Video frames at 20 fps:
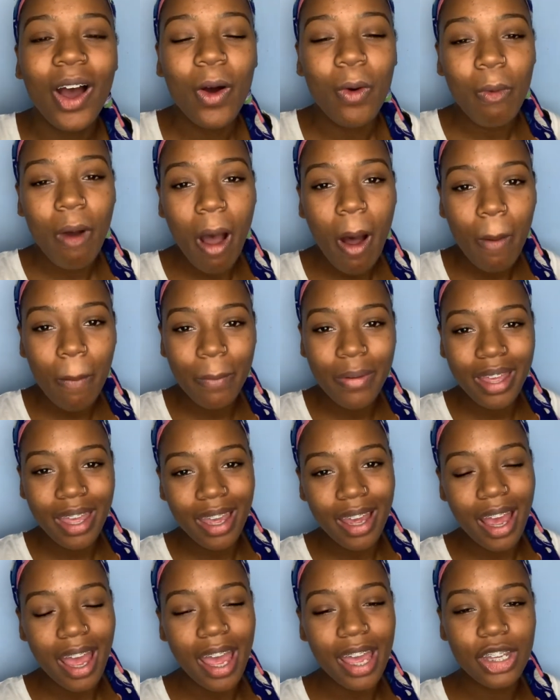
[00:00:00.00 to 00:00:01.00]
Well,
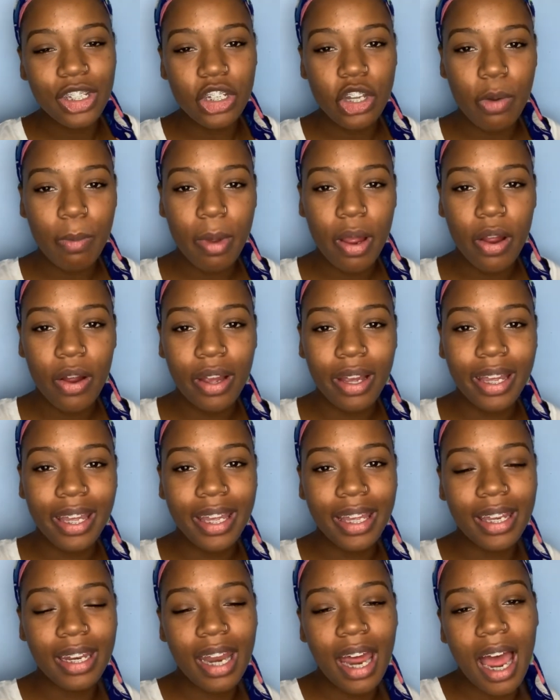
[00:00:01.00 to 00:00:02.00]
being a Haitian
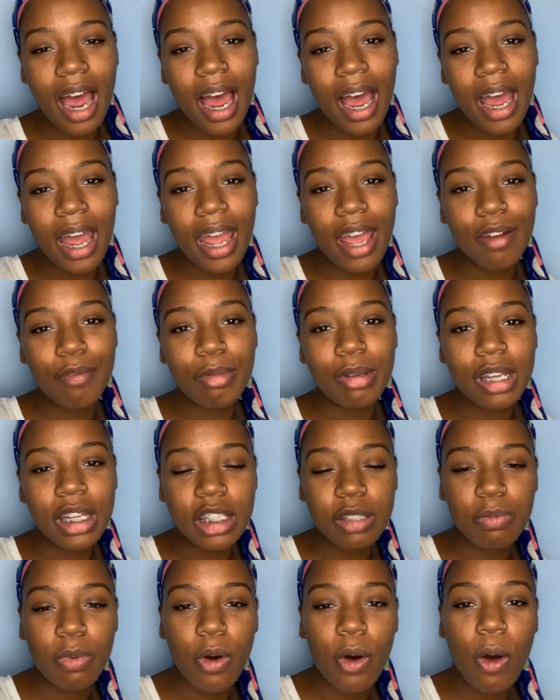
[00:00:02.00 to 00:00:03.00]
American, I have been
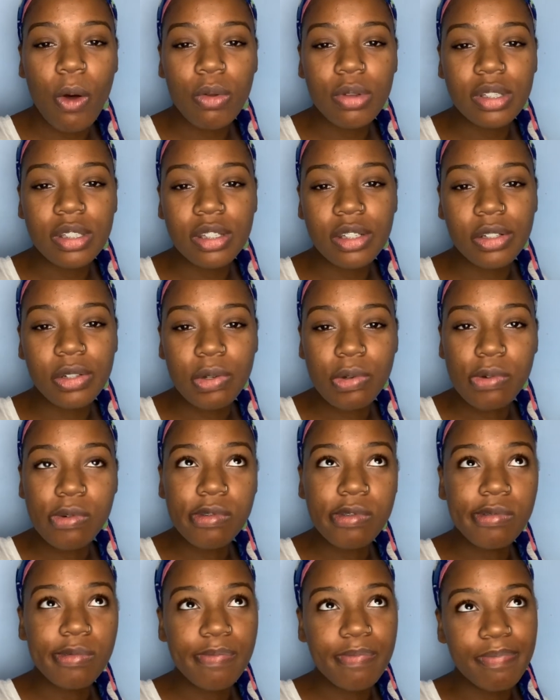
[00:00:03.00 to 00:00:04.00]
exposed
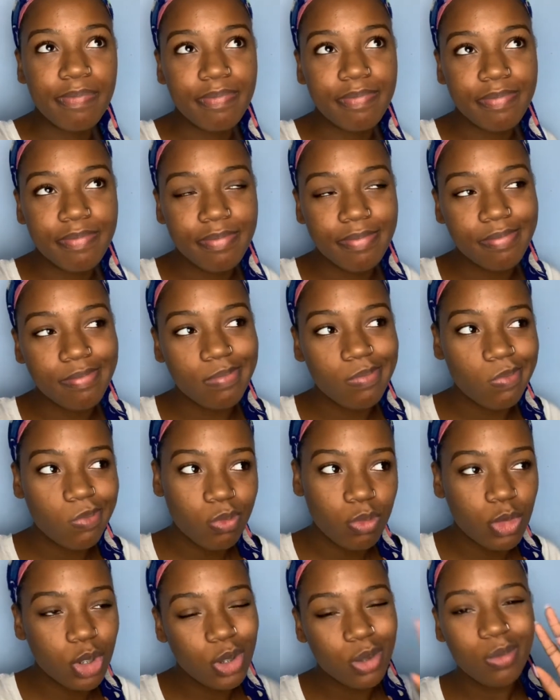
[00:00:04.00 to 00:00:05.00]
to
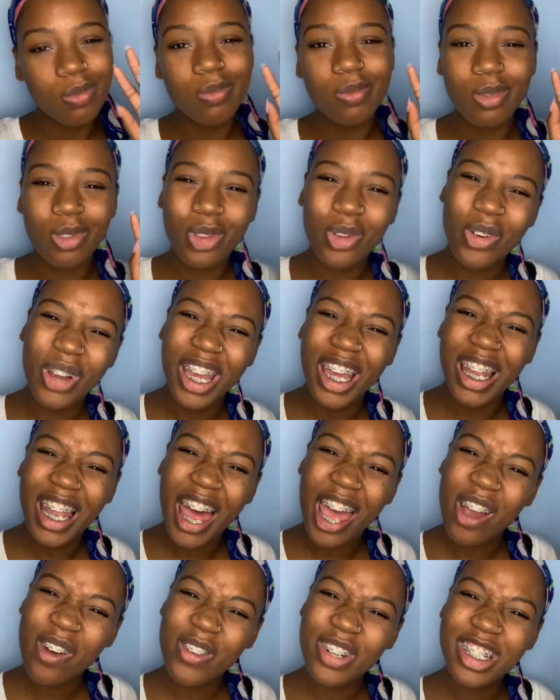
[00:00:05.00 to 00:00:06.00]
three
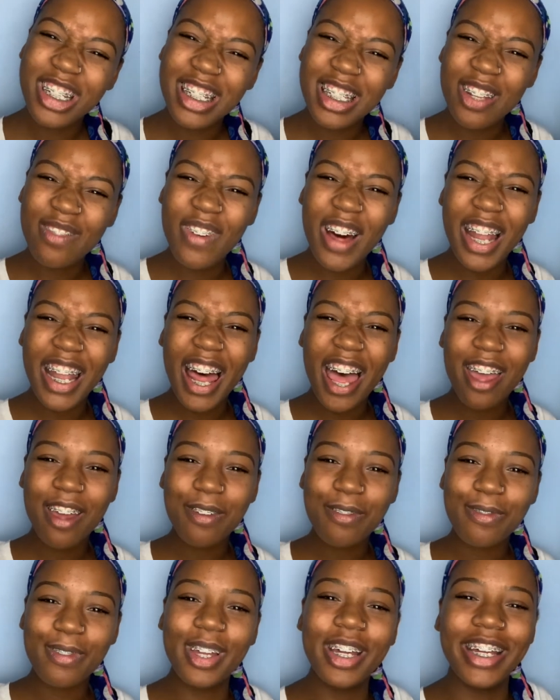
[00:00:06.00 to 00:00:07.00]
languages in my
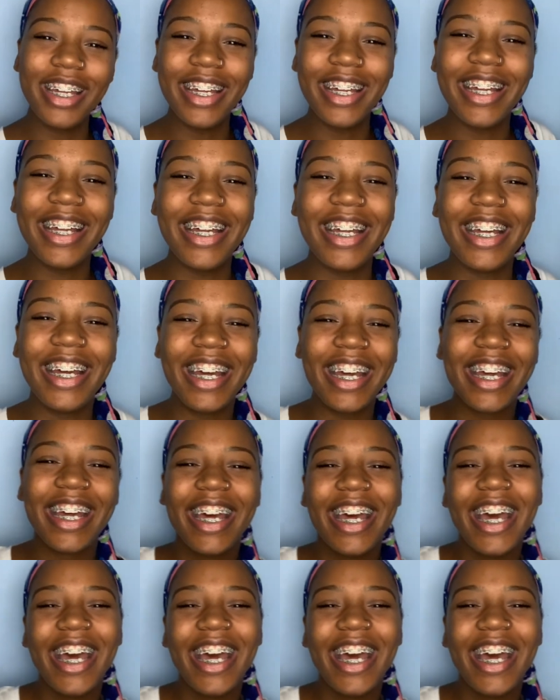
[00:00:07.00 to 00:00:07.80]
life.